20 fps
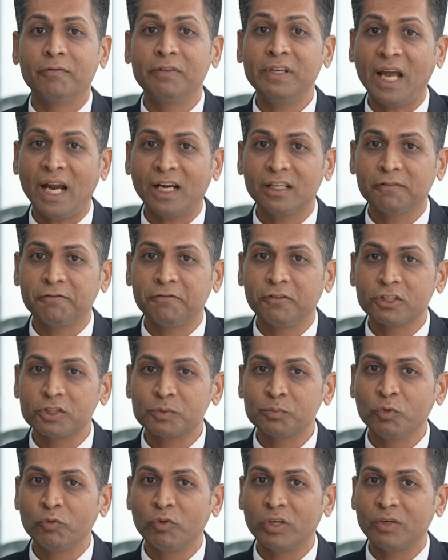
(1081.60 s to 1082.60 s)
We had the
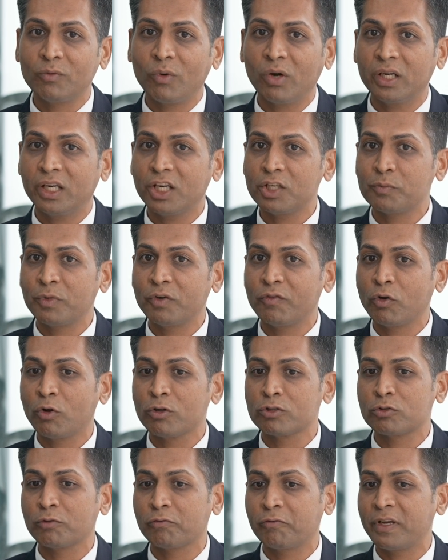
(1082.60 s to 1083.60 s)
first mover advantage, but we
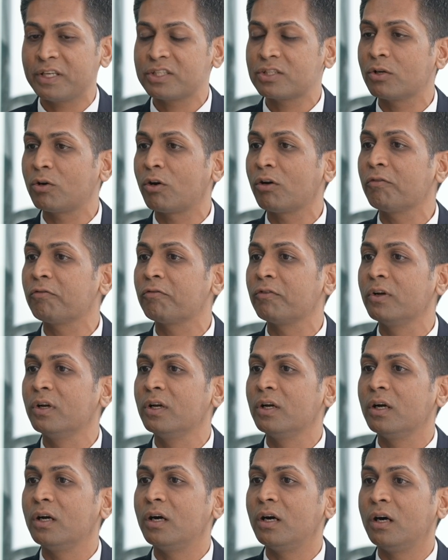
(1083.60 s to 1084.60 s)
also faced a lot of
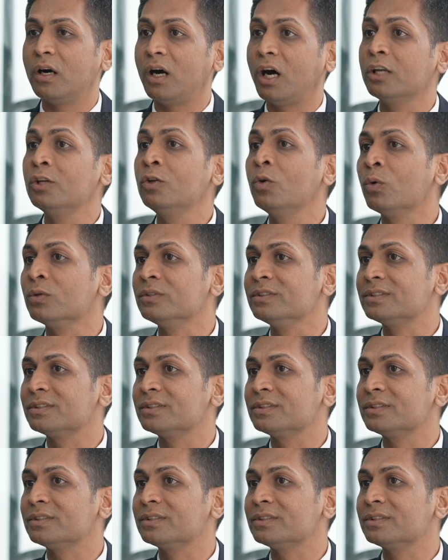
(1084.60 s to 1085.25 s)
unknowns.